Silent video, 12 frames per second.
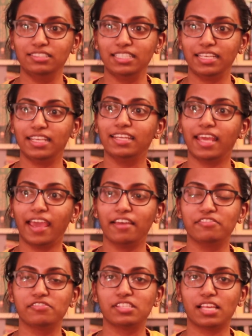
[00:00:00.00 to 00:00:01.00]
did
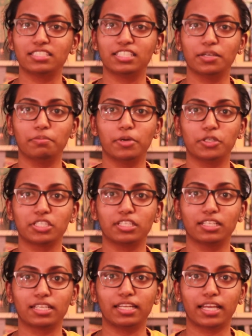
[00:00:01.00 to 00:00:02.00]
have such an
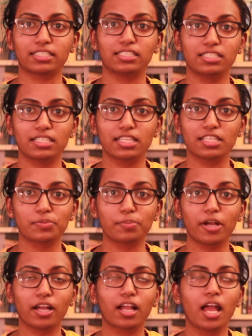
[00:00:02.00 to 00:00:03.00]
emotional connection to this
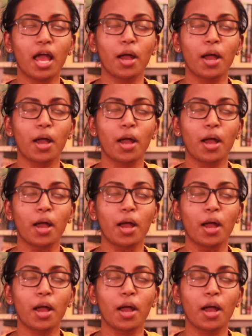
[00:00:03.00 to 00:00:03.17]
book,